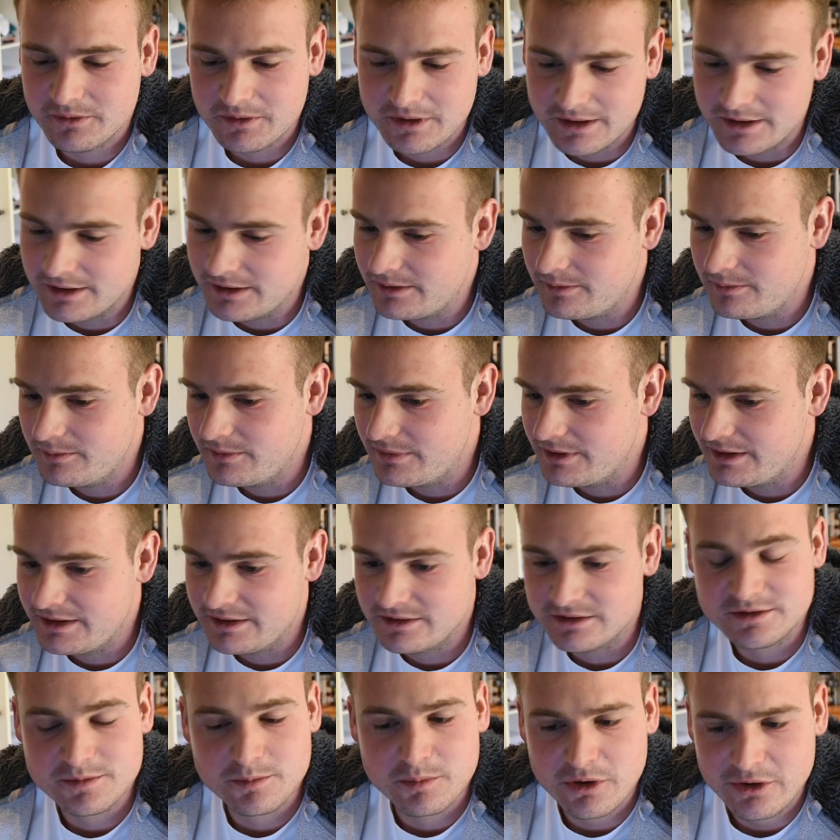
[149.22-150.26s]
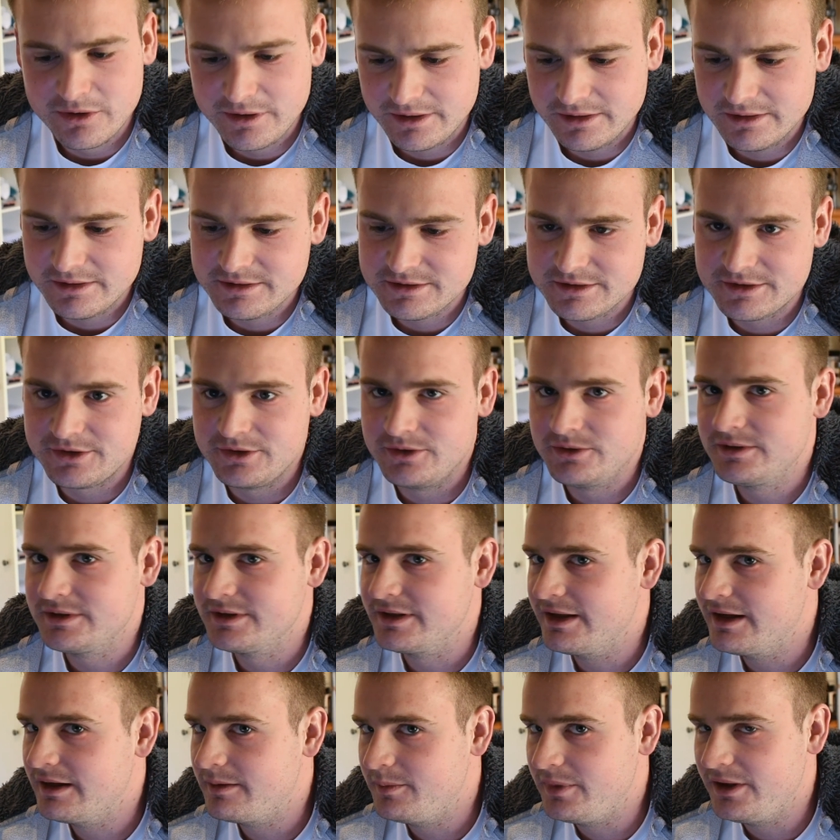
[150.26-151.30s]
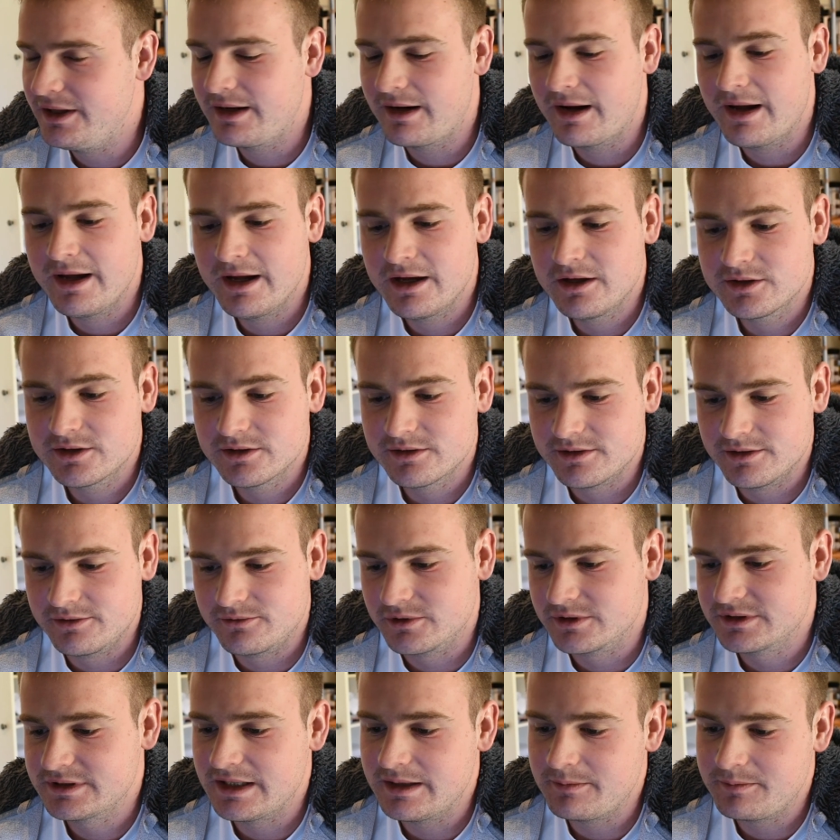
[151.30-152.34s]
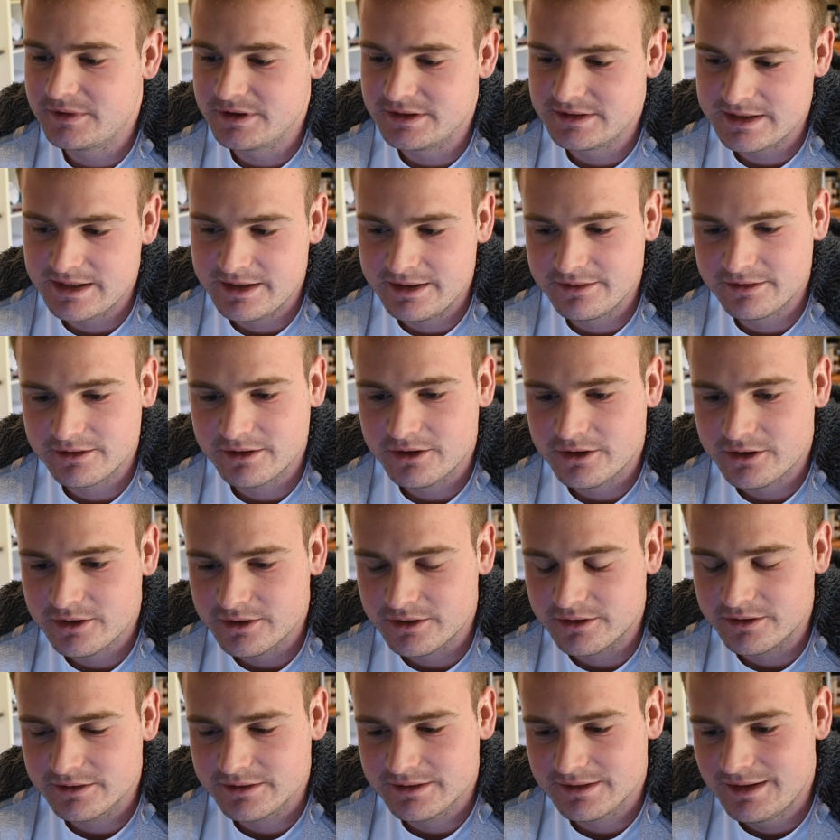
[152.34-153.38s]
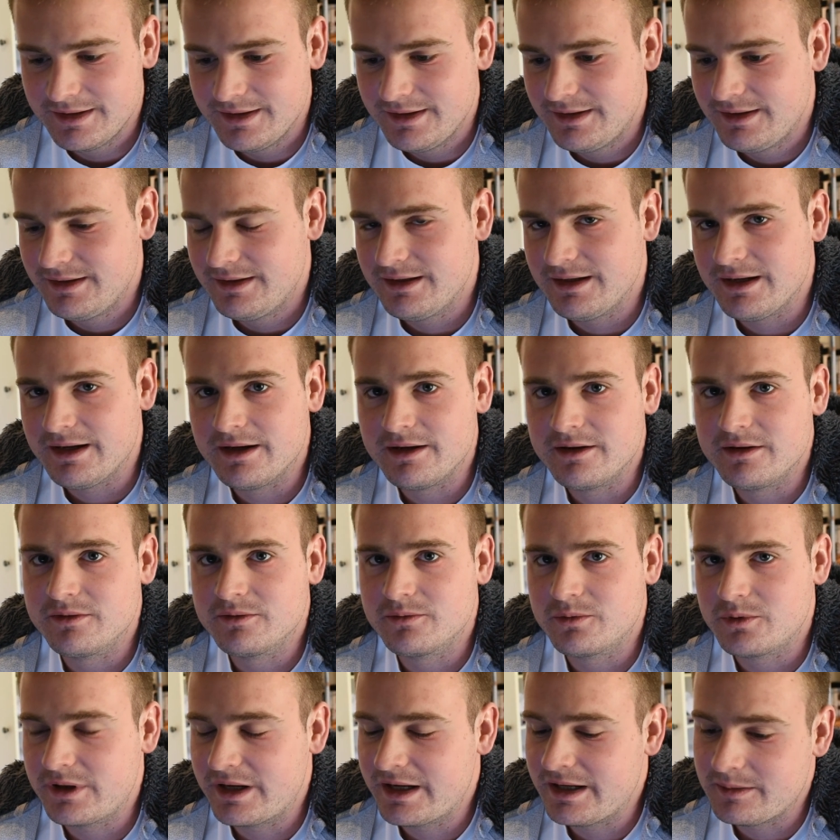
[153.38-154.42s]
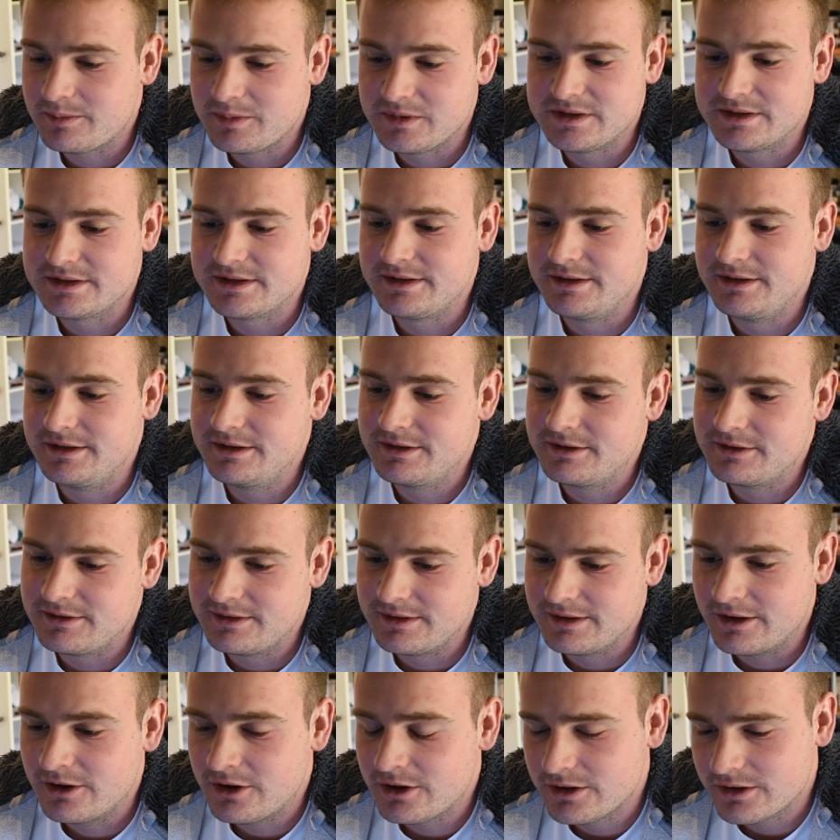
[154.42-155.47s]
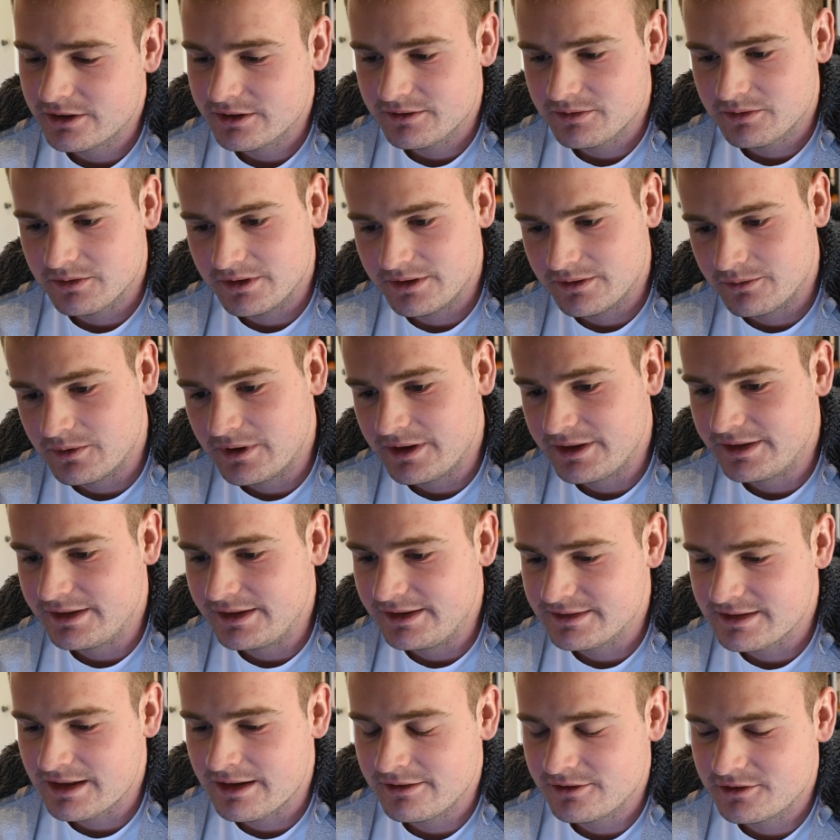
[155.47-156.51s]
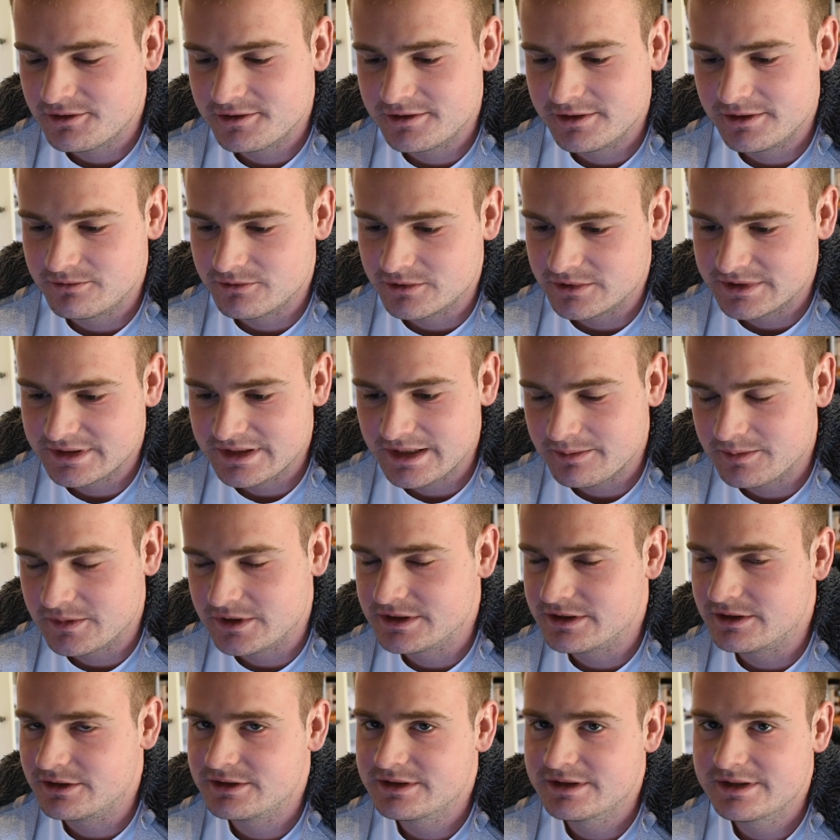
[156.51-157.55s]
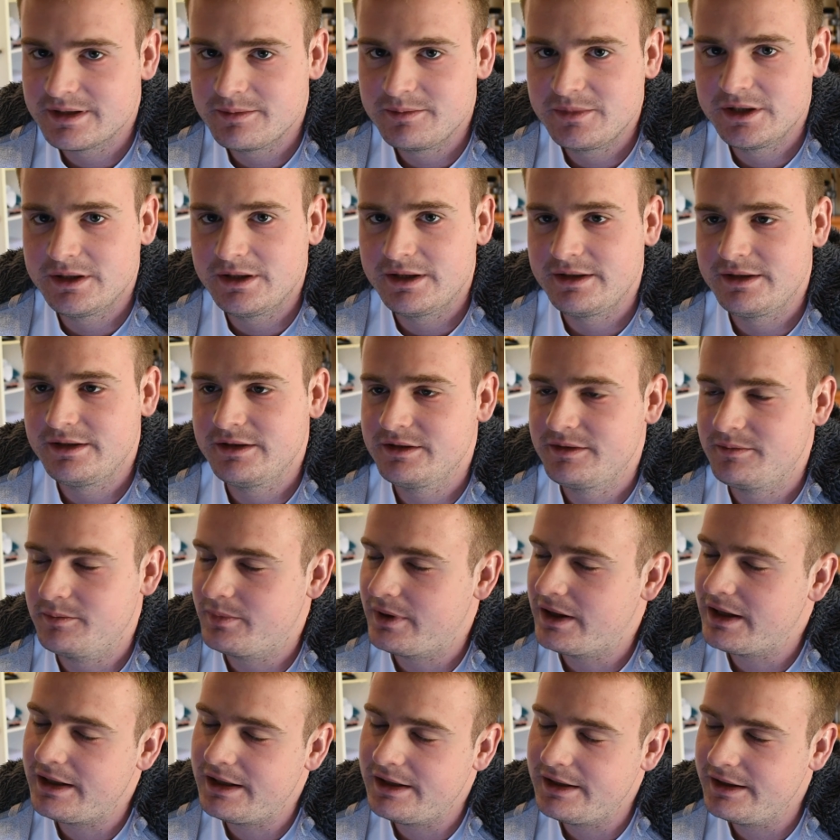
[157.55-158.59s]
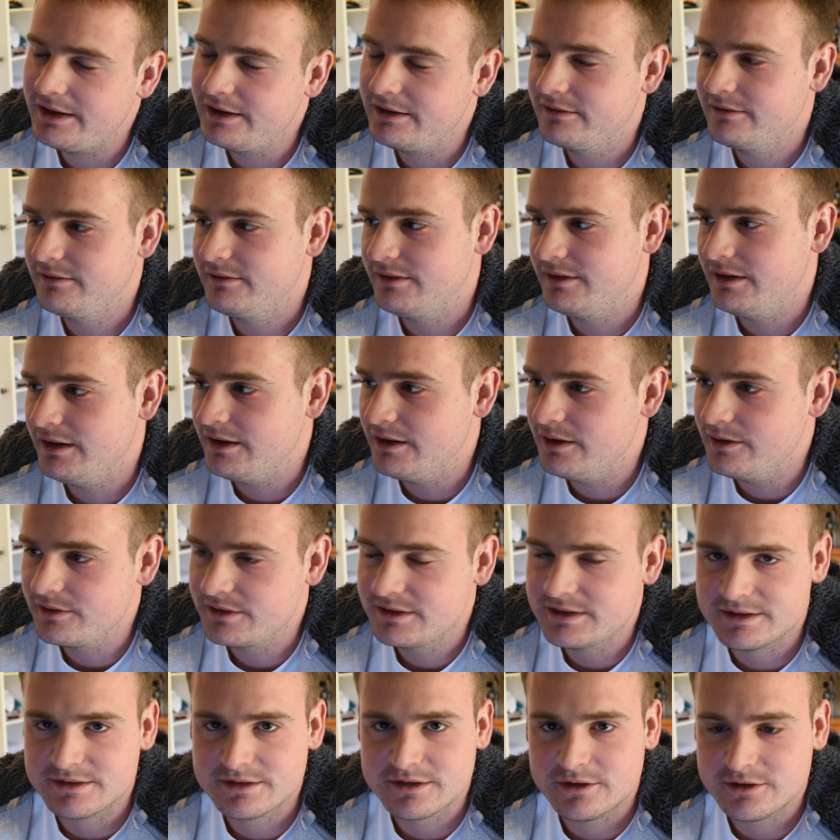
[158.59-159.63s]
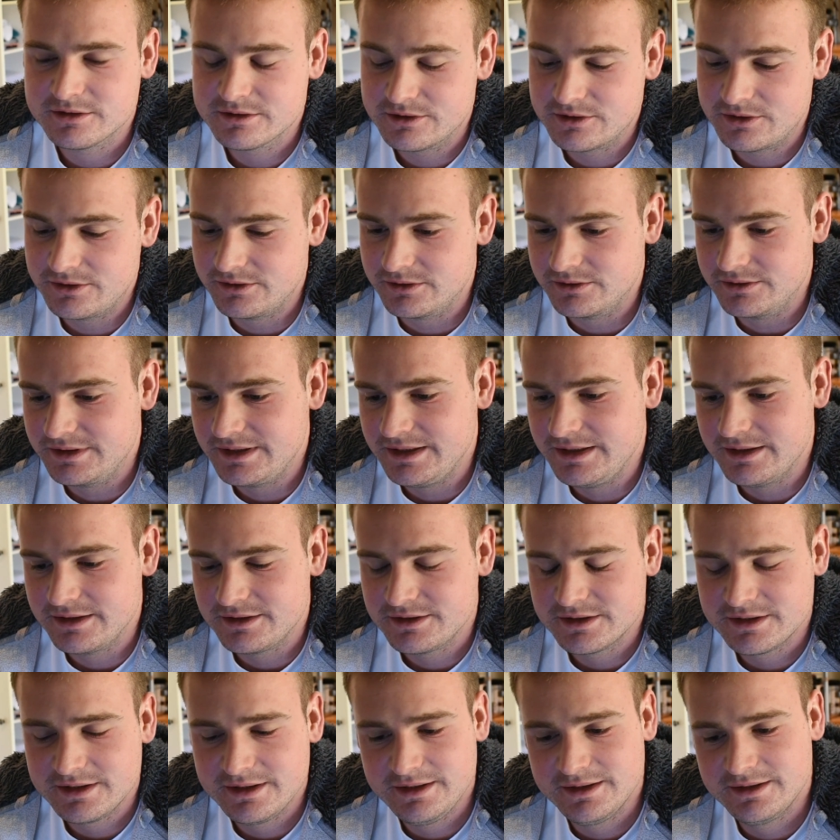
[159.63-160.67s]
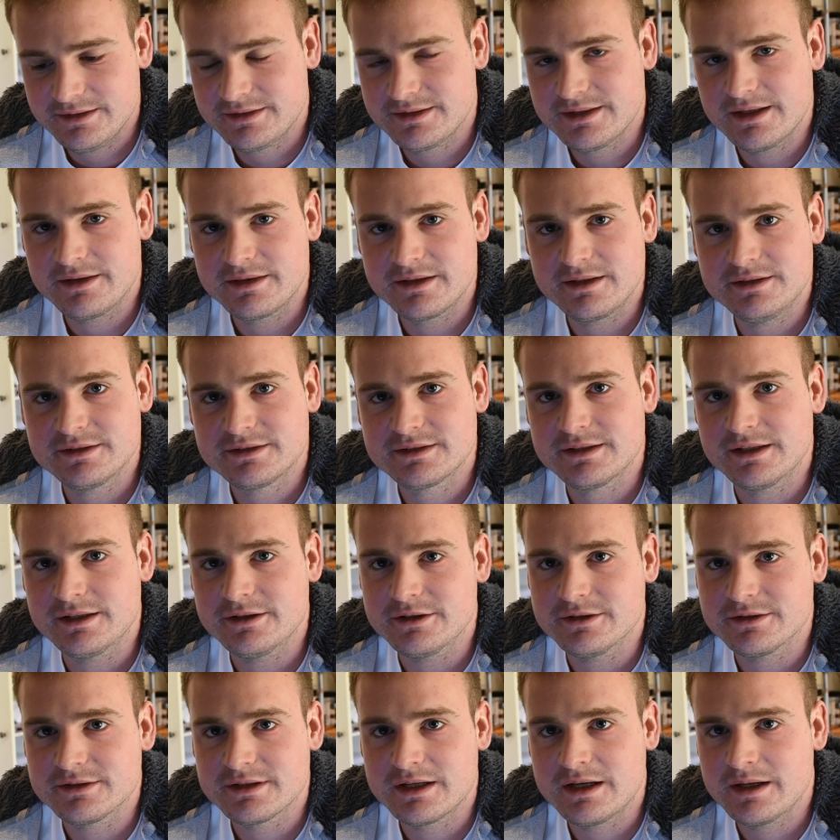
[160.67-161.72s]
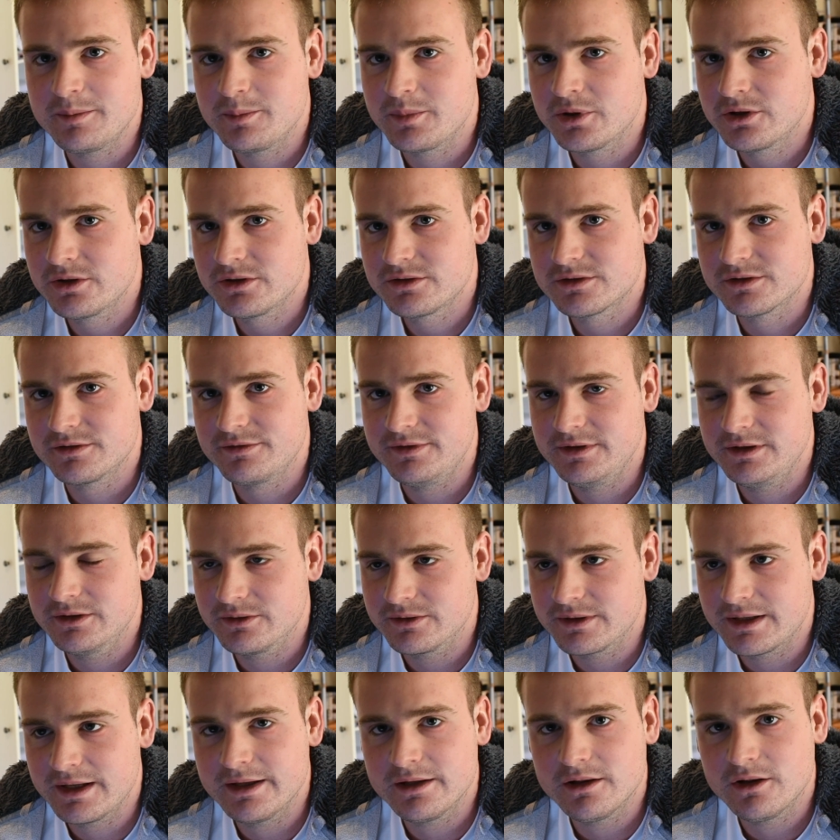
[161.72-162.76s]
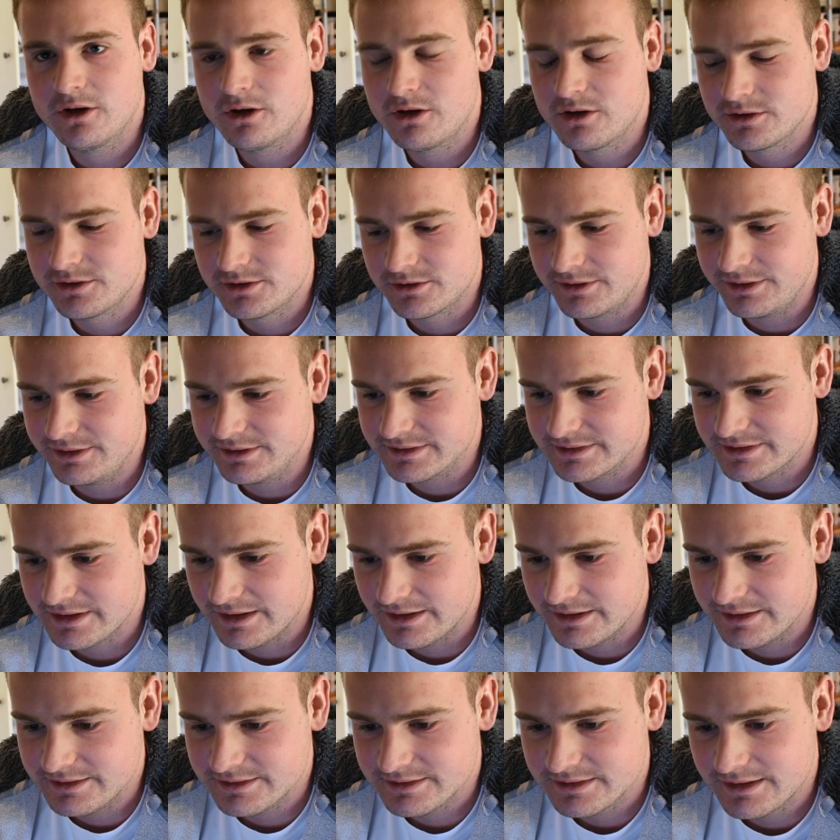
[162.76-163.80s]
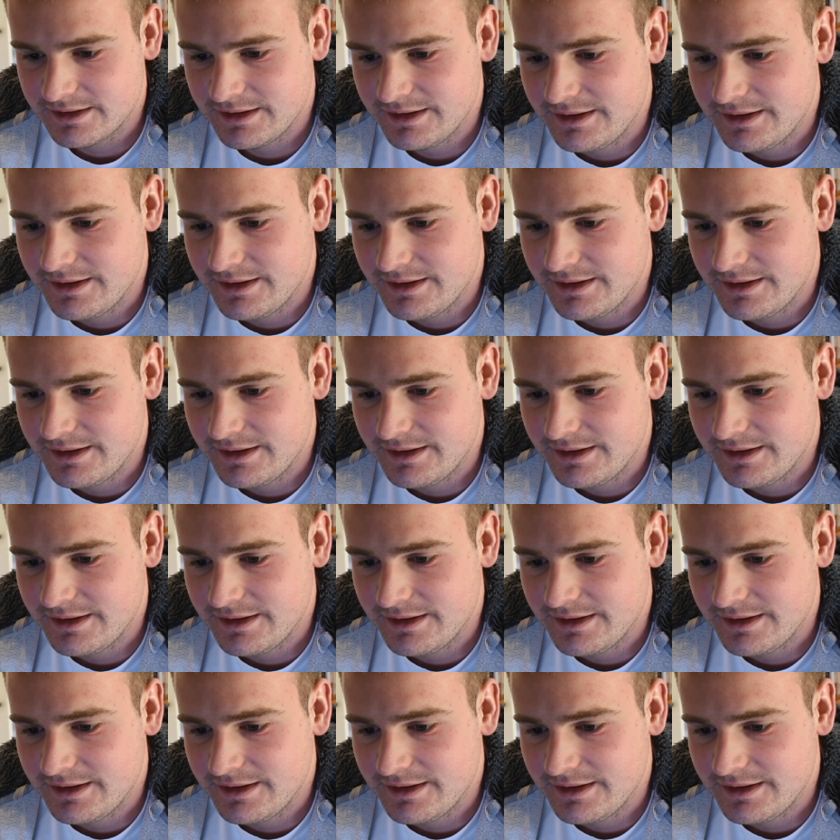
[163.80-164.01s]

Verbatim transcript: um, it's pointless due to there being androgen receptors in the heart. And what happens to uh, the heart when these androgen receptors are stimulated by uh, testosterone or DHT is that these cells hypertrophy or get larger in size.